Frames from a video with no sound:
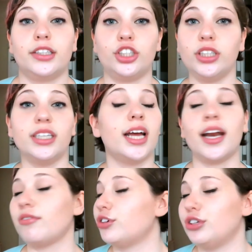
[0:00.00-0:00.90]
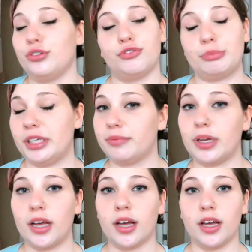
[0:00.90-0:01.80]
and she did not have good news for me.
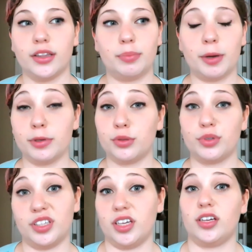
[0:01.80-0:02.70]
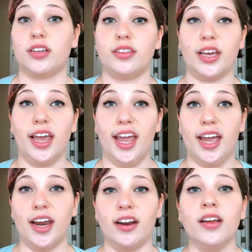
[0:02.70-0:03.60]
Uh, the puppies were sick. They
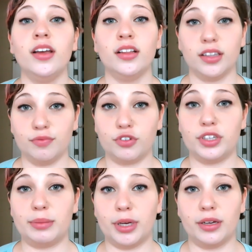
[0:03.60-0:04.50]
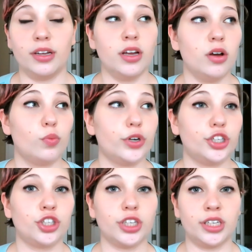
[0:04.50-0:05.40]
had lymphedema,
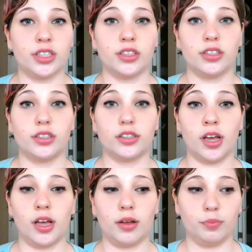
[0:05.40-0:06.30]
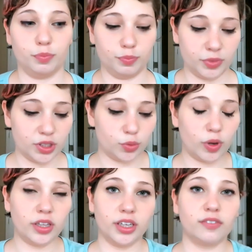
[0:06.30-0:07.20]
which is um, the
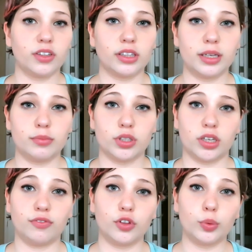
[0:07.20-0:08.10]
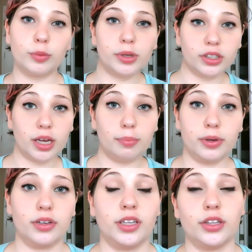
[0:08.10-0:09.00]
swelling of the limbs, like fluid
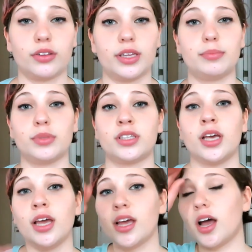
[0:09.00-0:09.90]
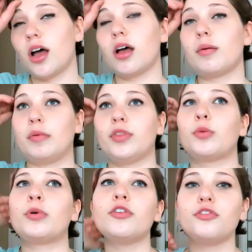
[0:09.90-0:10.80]
buildup in their limbs. Um,
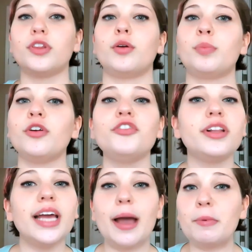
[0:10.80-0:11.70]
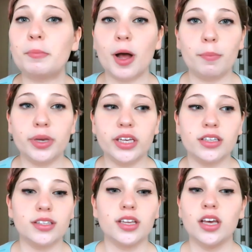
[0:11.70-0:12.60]
they're, perf they're perfectly happy
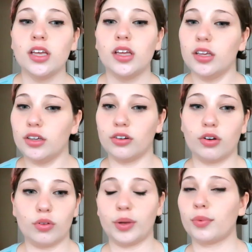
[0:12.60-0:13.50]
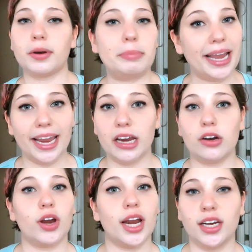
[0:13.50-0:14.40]
puppies you know, they weren't in
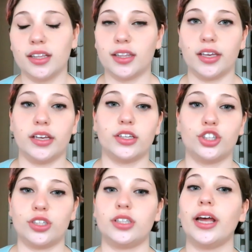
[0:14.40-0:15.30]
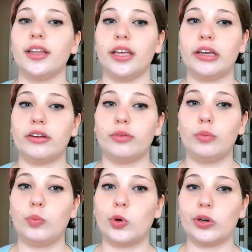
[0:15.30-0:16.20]
pain or anything. It's just that they
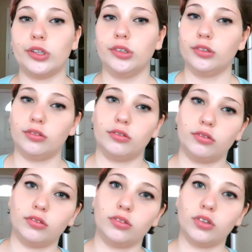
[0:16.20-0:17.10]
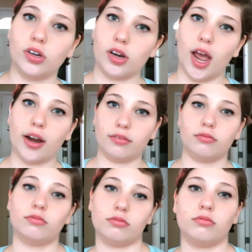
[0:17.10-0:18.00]
were not
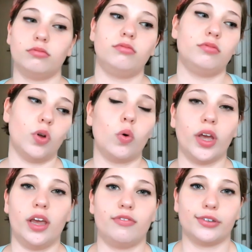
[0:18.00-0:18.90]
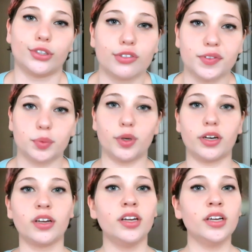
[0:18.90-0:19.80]
okay for service
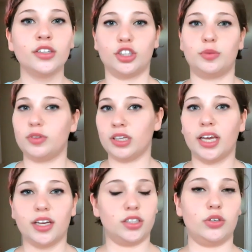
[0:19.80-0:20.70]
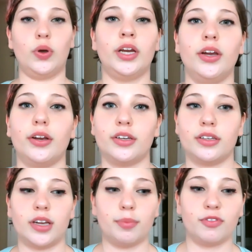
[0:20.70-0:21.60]
work, just in case there were any
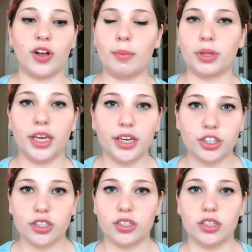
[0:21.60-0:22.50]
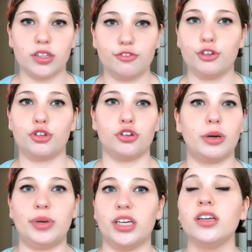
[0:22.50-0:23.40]
type of complications in the
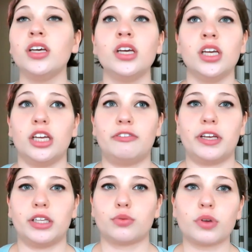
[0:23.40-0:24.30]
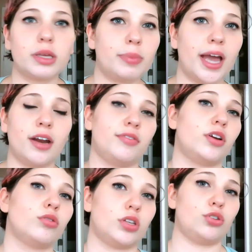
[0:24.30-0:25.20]
future. I mean, if it gets really bad, if
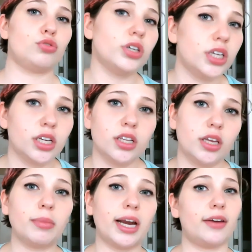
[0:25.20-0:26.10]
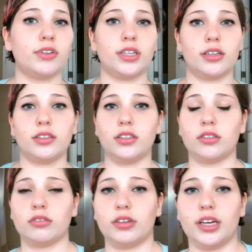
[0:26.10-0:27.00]
it goes untreated, they might have to,
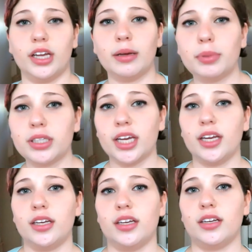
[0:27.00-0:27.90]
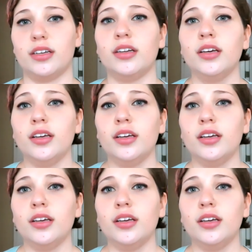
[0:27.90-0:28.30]
you know, get amputated and